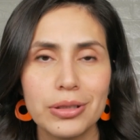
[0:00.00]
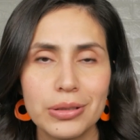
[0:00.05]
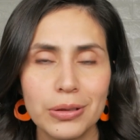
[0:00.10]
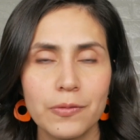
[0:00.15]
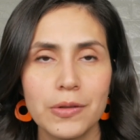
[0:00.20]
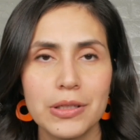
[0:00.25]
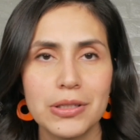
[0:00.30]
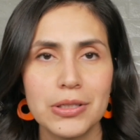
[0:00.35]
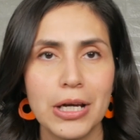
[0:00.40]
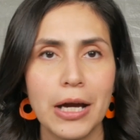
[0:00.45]

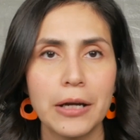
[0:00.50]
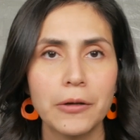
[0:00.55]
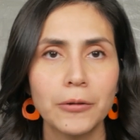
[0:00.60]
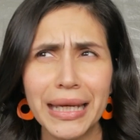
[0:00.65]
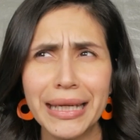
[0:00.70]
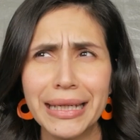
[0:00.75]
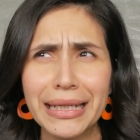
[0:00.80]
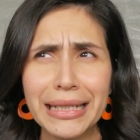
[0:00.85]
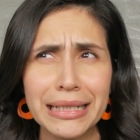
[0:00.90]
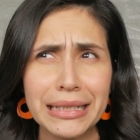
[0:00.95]
of this channel,
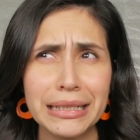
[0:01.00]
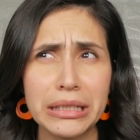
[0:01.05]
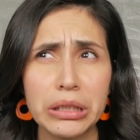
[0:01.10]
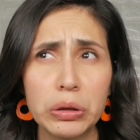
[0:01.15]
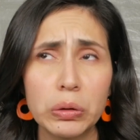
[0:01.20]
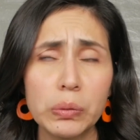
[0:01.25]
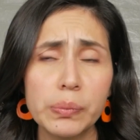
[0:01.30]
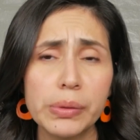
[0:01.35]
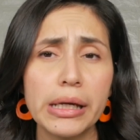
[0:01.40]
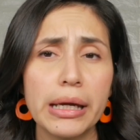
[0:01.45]
and
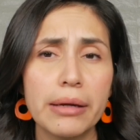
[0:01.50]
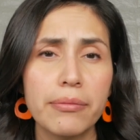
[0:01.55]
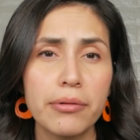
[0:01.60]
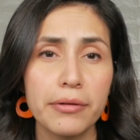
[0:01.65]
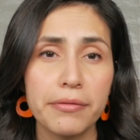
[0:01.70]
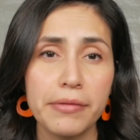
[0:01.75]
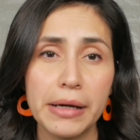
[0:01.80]
you'll be able to